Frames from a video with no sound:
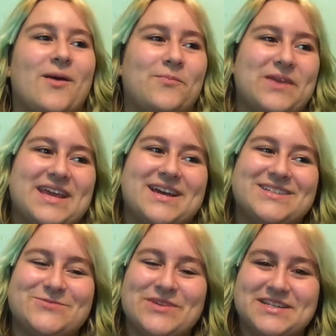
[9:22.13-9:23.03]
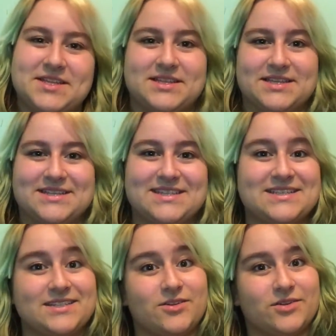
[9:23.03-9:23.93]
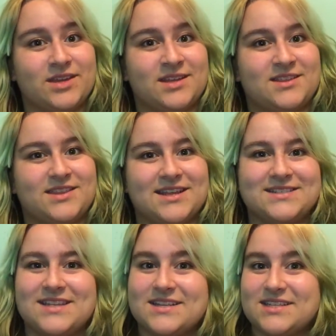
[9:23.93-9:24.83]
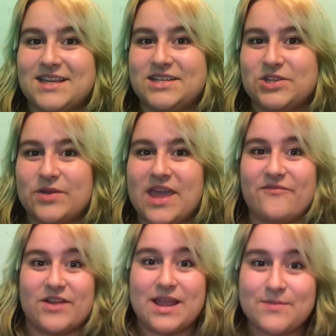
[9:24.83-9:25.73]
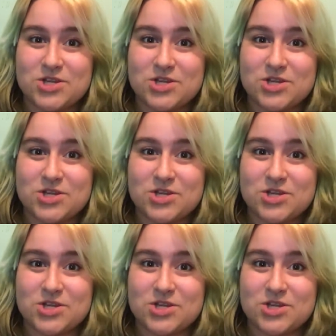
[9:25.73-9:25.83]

because we did this, this little kid thinks it's okay for him